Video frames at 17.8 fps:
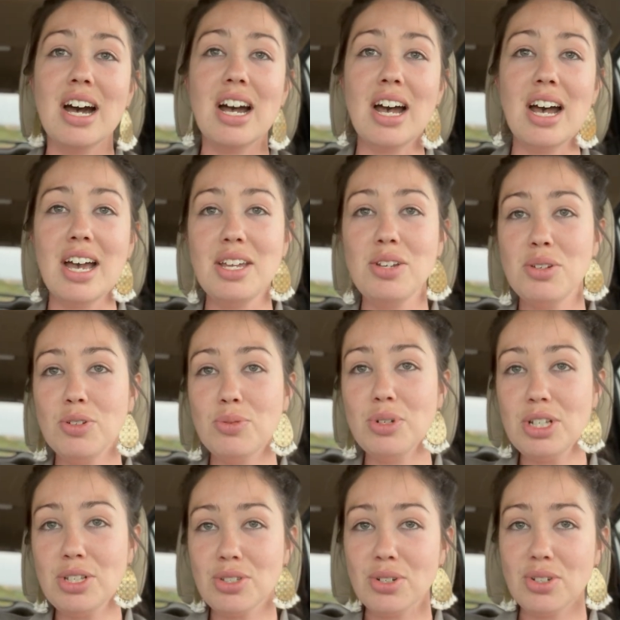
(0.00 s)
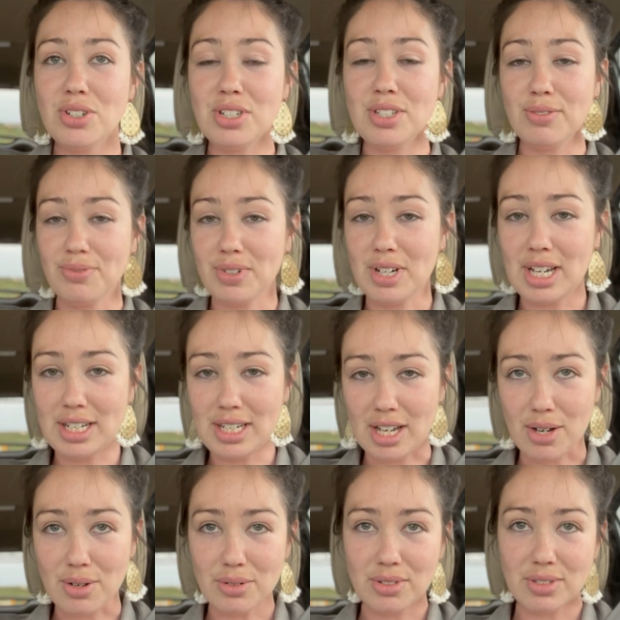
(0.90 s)
I did research to find
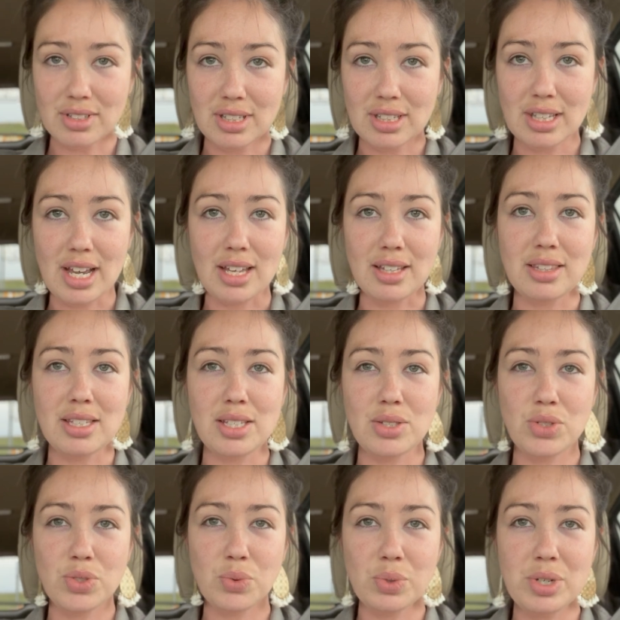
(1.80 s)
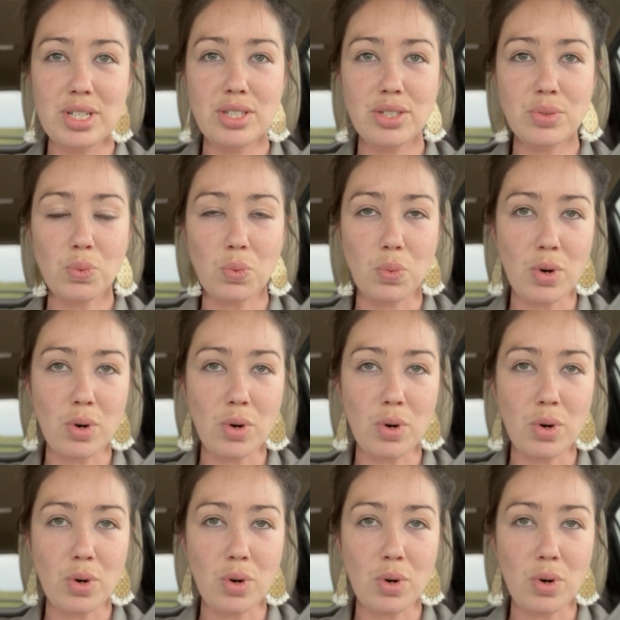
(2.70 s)
out that the Swiss